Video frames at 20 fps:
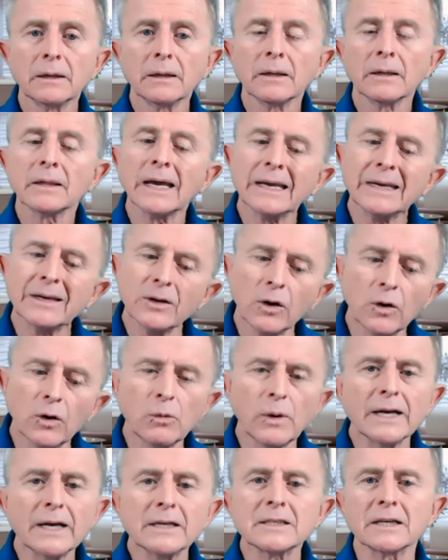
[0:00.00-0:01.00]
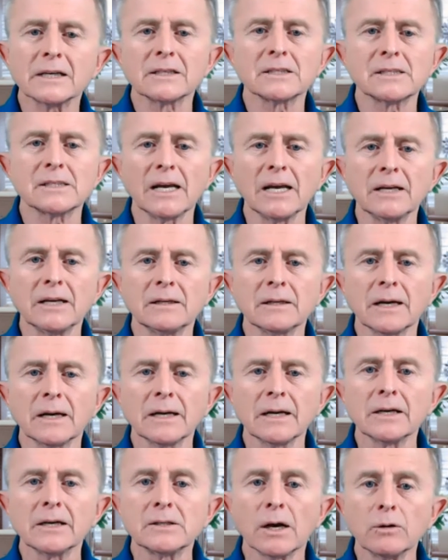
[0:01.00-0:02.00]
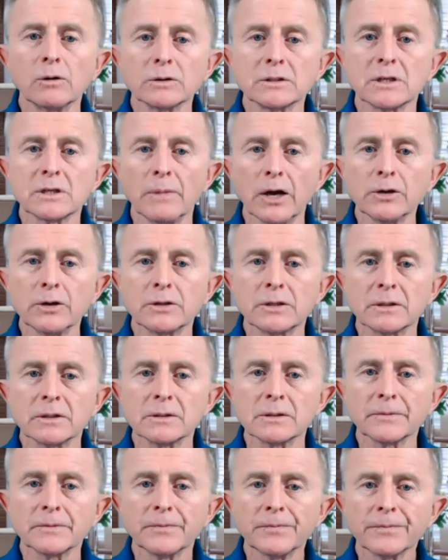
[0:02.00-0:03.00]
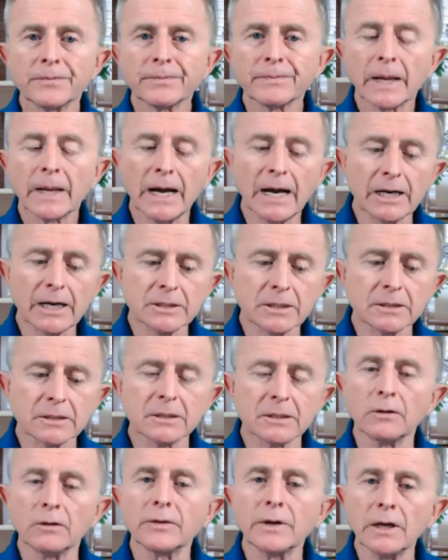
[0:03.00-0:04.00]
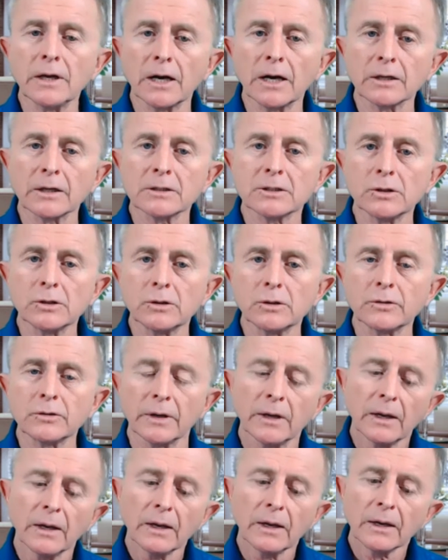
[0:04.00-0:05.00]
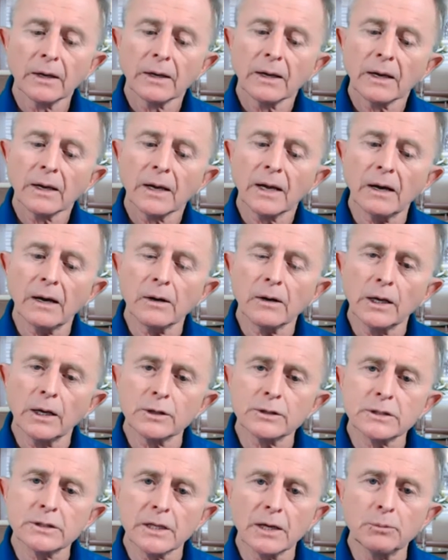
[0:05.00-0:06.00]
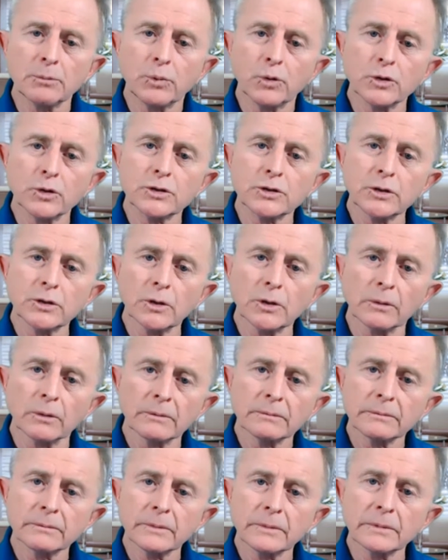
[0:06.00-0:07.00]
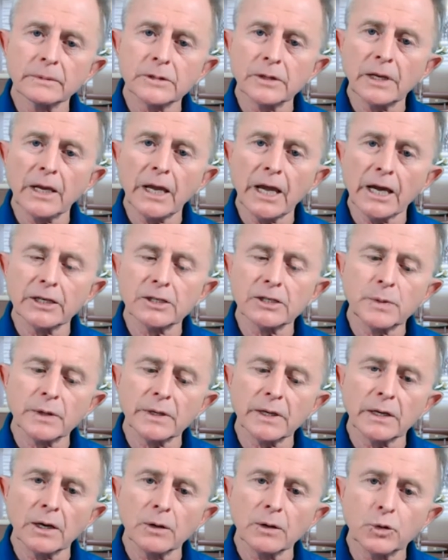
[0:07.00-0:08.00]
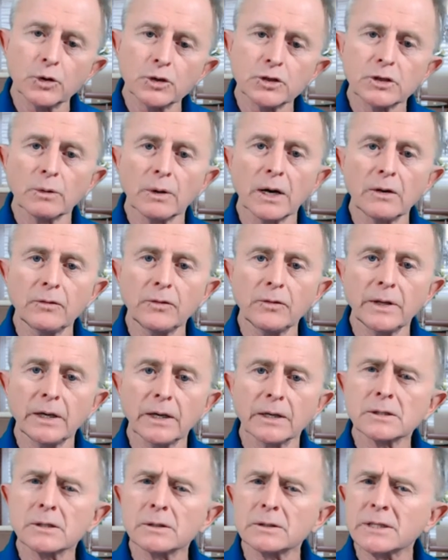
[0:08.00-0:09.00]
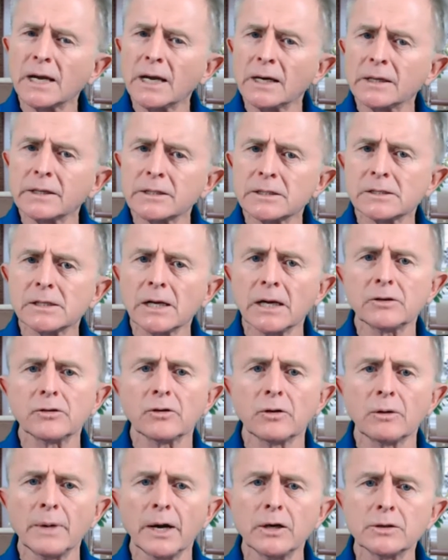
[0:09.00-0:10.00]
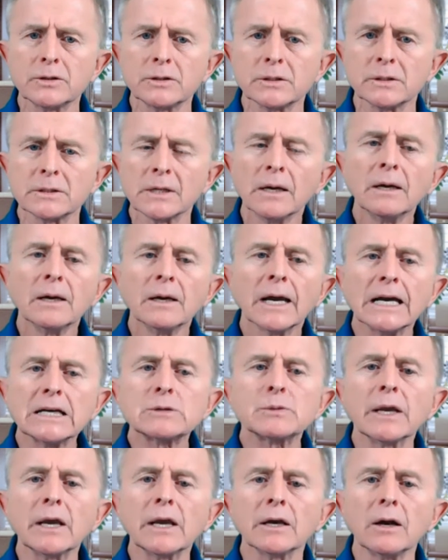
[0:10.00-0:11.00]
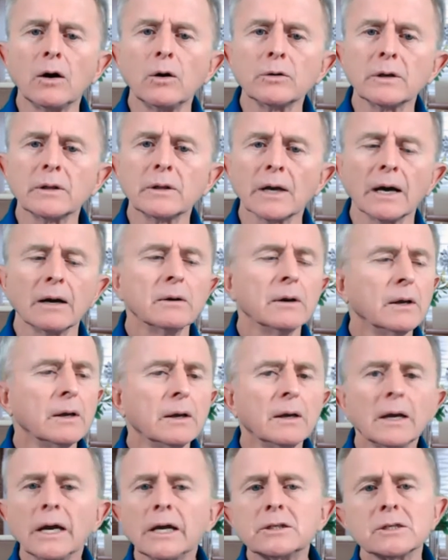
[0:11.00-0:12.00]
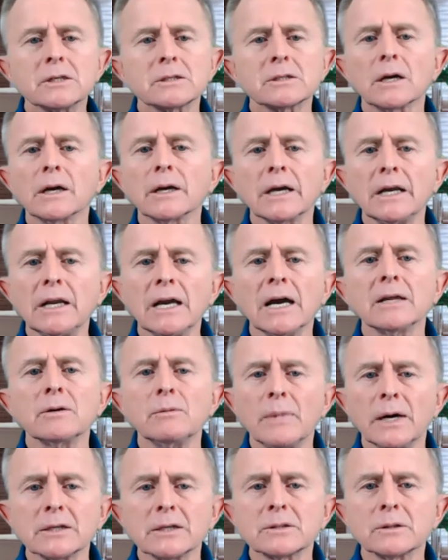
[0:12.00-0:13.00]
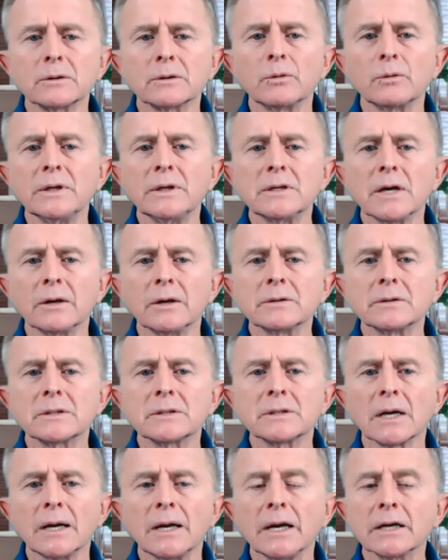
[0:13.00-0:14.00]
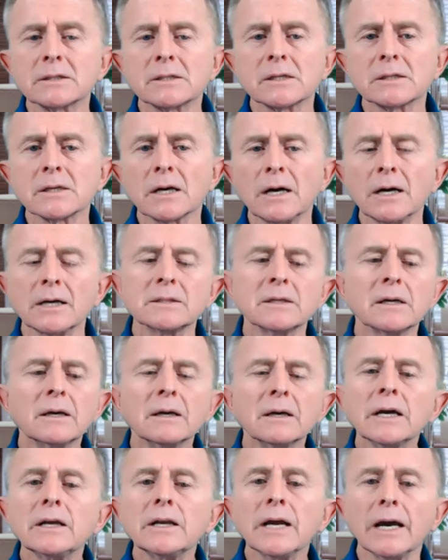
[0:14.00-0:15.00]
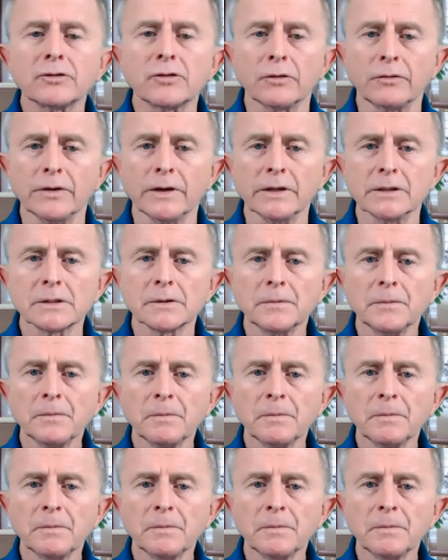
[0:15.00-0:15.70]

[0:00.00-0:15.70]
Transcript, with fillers: They can always understand adults' emotions. Ask yourself, your youngest children, how close do they push you to the edge, but they don't push you over the edge because they understand your emotions. As we get older, though, it's just like any other muscle that we don't exercise. It atrophies.